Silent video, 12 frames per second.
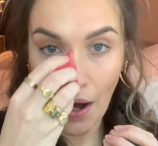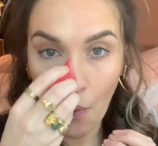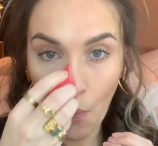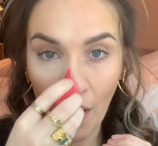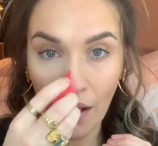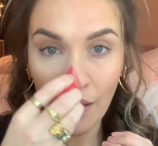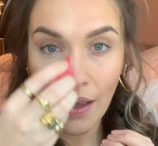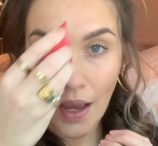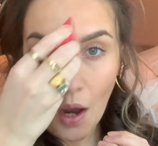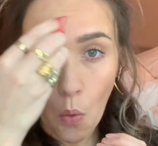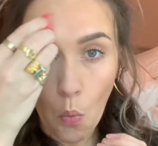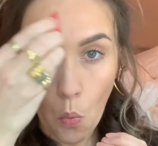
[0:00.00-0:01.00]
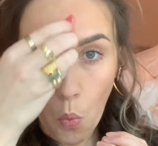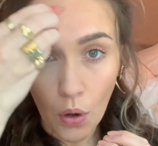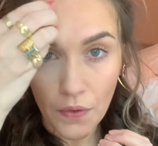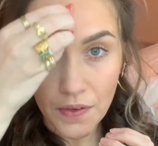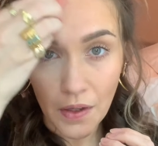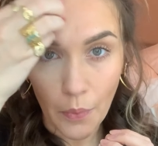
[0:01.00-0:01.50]
well
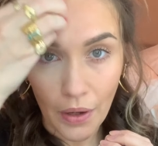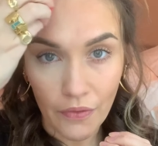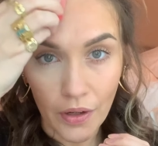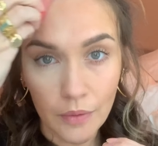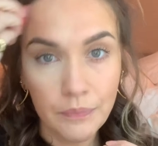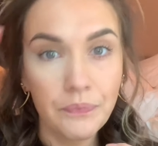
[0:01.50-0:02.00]
whatsoever.